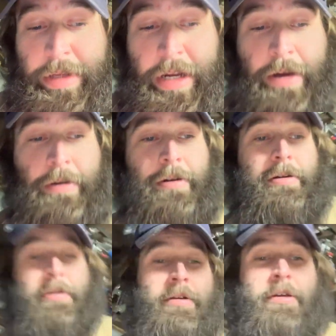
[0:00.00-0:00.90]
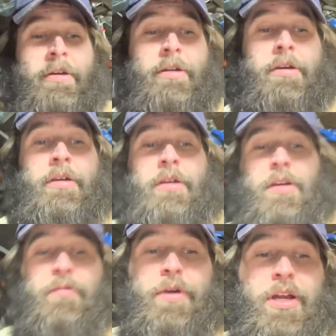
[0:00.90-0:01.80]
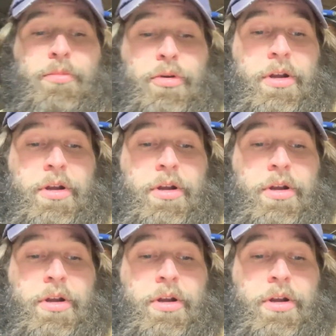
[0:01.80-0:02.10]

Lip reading: out if we got to put